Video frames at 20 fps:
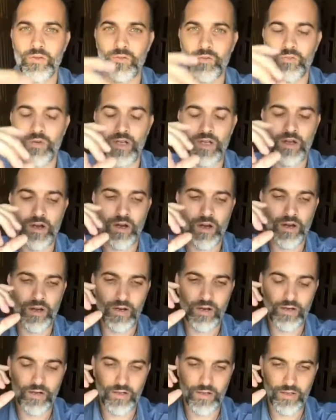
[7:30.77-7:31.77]
we
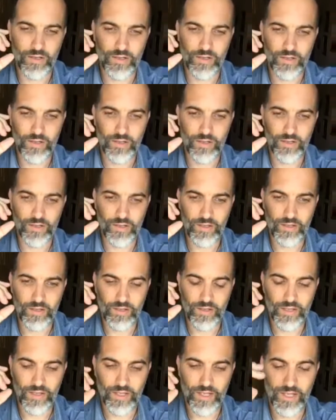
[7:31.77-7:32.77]
are
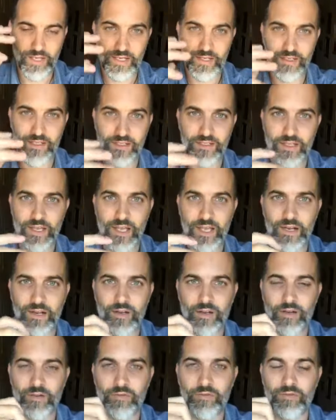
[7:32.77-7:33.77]
in a state
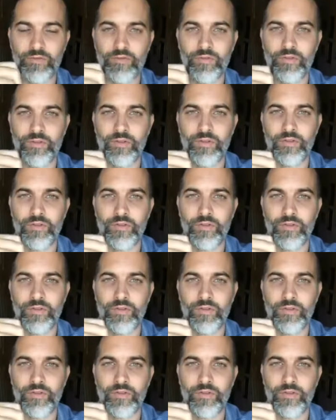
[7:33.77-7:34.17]
of